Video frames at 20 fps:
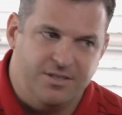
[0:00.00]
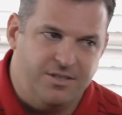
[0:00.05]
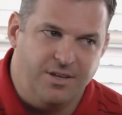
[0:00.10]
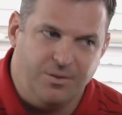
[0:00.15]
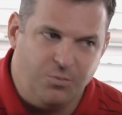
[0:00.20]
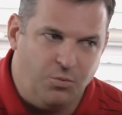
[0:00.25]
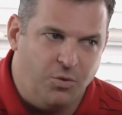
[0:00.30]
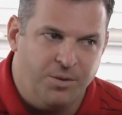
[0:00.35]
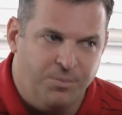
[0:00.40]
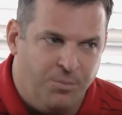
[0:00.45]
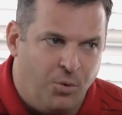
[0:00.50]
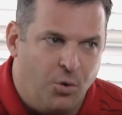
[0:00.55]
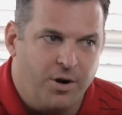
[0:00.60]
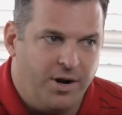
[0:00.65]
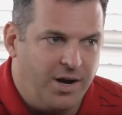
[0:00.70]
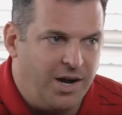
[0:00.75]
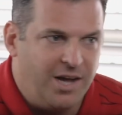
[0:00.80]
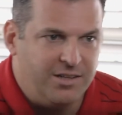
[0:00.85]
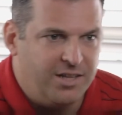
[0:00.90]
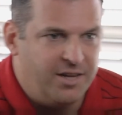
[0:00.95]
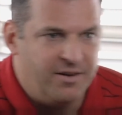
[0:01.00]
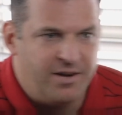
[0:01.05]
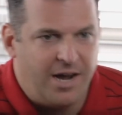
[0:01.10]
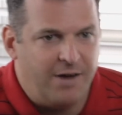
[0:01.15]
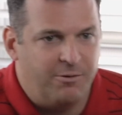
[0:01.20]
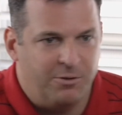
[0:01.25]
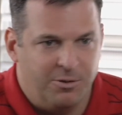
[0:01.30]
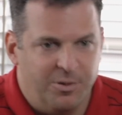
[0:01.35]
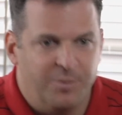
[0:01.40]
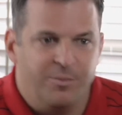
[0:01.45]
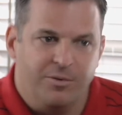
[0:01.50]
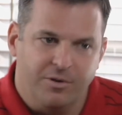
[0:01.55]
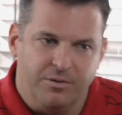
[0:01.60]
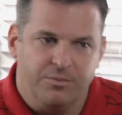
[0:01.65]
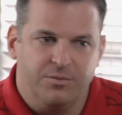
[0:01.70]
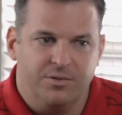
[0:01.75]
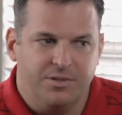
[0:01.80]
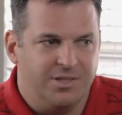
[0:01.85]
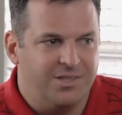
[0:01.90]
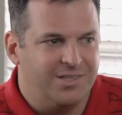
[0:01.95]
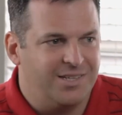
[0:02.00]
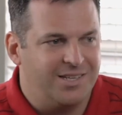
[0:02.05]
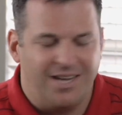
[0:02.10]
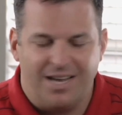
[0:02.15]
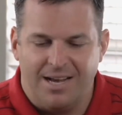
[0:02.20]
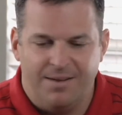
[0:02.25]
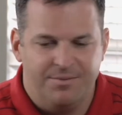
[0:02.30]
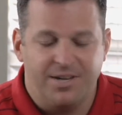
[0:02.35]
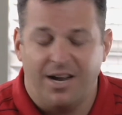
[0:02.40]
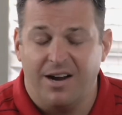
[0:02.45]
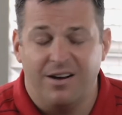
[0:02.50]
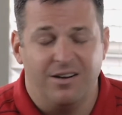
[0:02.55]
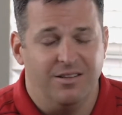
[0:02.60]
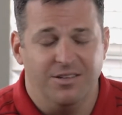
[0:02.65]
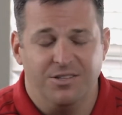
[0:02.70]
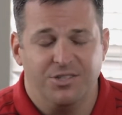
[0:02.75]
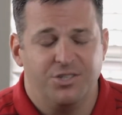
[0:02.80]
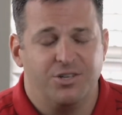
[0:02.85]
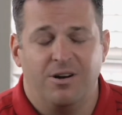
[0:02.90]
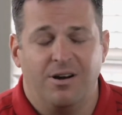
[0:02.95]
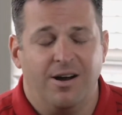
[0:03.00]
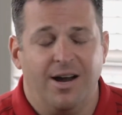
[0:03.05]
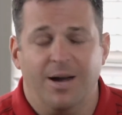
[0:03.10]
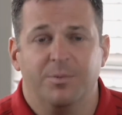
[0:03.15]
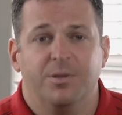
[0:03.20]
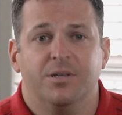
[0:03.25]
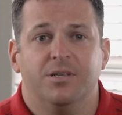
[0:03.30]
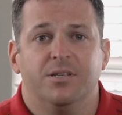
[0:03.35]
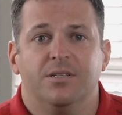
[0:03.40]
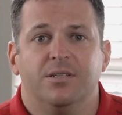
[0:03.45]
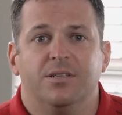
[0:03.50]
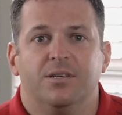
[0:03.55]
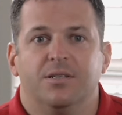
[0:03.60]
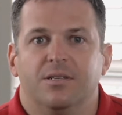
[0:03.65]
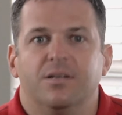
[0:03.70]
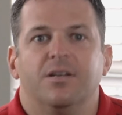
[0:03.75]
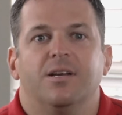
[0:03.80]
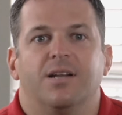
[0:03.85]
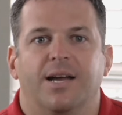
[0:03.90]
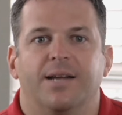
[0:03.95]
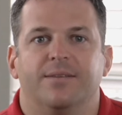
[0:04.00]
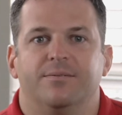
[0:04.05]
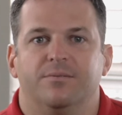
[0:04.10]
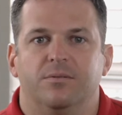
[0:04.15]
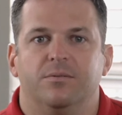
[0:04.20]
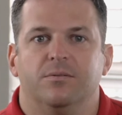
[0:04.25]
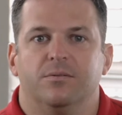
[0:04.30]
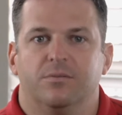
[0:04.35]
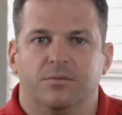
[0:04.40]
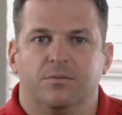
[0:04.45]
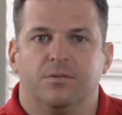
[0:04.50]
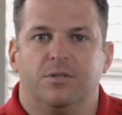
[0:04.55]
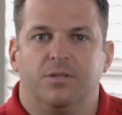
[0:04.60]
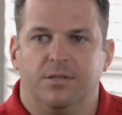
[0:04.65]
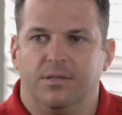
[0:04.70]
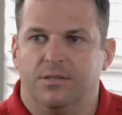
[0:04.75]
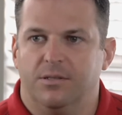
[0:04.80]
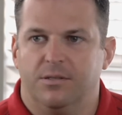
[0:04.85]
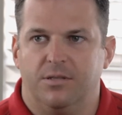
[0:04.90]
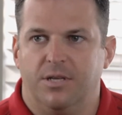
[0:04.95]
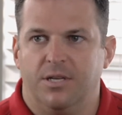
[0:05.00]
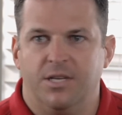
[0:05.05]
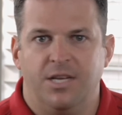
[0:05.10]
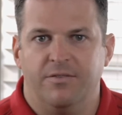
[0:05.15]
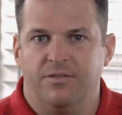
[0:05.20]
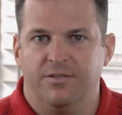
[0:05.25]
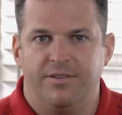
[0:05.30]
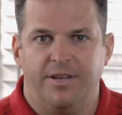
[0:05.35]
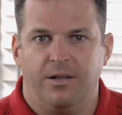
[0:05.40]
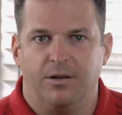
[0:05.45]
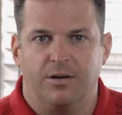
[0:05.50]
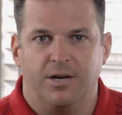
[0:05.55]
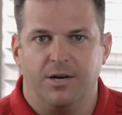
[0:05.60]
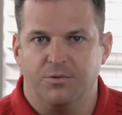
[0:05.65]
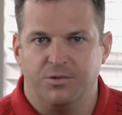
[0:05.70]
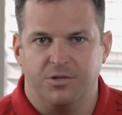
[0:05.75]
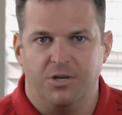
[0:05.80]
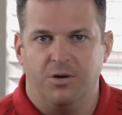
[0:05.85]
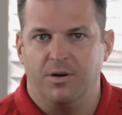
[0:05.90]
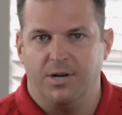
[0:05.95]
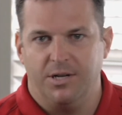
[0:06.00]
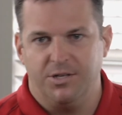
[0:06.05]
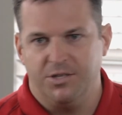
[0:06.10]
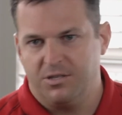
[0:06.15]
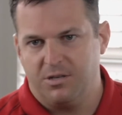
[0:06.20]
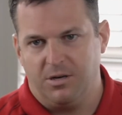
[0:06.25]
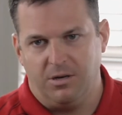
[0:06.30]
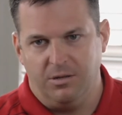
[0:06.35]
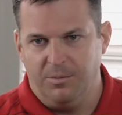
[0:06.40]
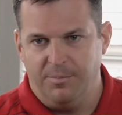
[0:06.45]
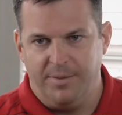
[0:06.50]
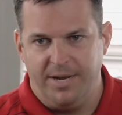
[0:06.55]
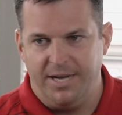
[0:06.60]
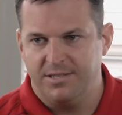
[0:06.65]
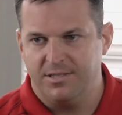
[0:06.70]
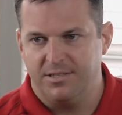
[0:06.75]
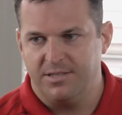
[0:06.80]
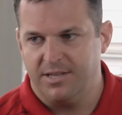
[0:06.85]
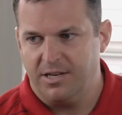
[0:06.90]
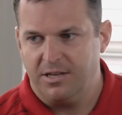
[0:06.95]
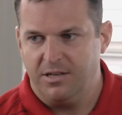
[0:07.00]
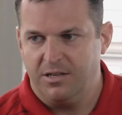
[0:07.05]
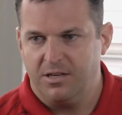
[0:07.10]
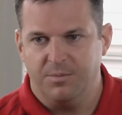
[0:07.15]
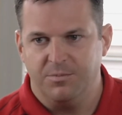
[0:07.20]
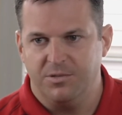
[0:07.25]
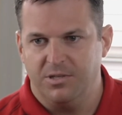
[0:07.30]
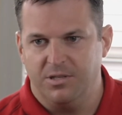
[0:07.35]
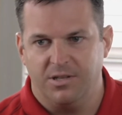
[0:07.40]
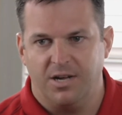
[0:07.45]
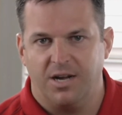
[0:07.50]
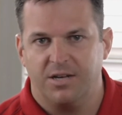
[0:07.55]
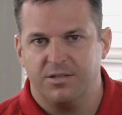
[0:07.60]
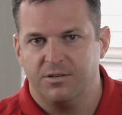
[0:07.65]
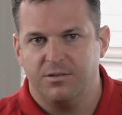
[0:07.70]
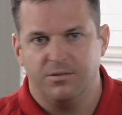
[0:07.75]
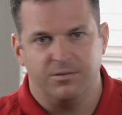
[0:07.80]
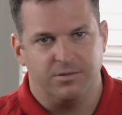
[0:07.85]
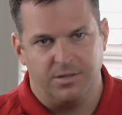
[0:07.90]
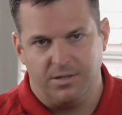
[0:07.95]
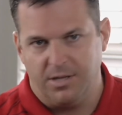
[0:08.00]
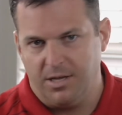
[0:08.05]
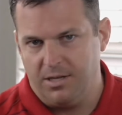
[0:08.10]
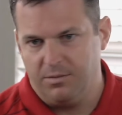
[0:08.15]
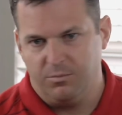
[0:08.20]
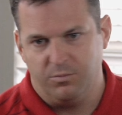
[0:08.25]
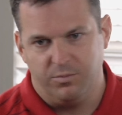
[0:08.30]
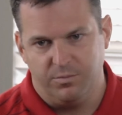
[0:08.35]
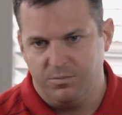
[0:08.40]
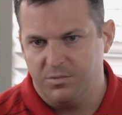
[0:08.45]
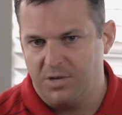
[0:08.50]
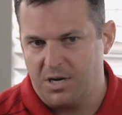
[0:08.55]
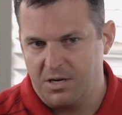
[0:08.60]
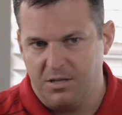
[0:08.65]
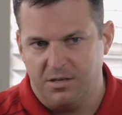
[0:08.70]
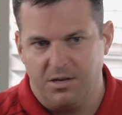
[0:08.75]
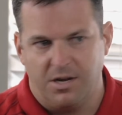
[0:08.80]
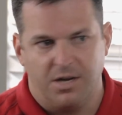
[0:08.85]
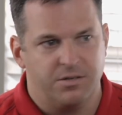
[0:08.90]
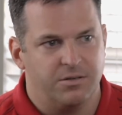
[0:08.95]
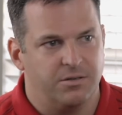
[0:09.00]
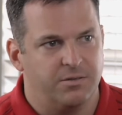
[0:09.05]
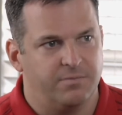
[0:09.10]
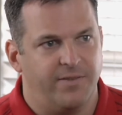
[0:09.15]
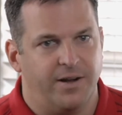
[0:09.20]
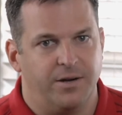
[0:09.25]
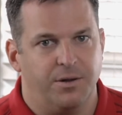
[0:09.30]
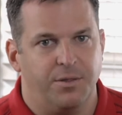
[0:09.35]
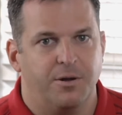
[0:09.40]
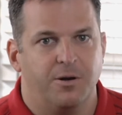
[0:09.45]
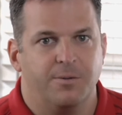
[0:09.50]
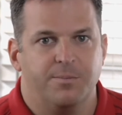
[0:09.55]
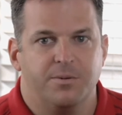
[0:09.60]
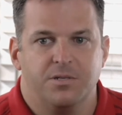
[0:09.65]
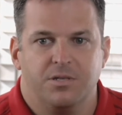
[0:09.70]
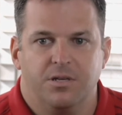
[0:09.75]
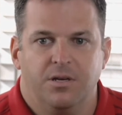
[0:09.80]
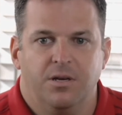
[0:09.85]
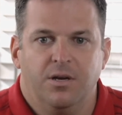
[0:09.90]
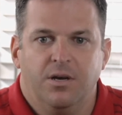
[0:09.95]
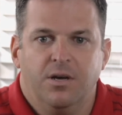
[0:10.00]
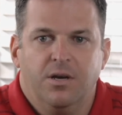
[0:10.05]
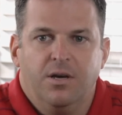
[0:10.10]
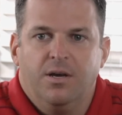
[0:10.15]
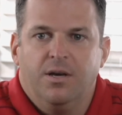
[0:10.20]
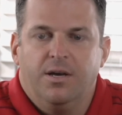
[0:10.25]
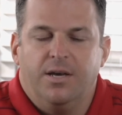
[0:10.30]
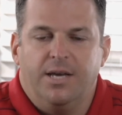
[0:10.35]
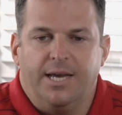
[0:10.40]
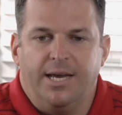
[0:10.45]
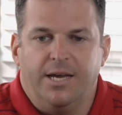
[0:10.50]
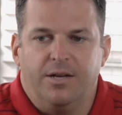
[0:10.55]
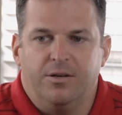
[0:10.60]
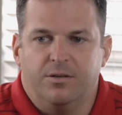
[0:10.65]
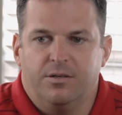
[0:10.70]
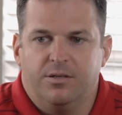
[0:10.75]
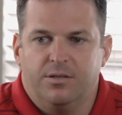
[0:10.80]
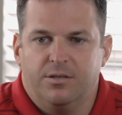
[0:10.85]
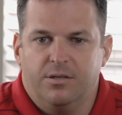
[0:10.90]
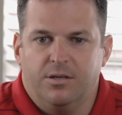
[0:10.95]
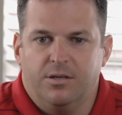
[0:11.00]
one morning, I remember, I'm tired of this crap. And I didn't even tell her I was going. I just called the base and said I need to come see the doctor, and talked to the doctor, found a therapist, and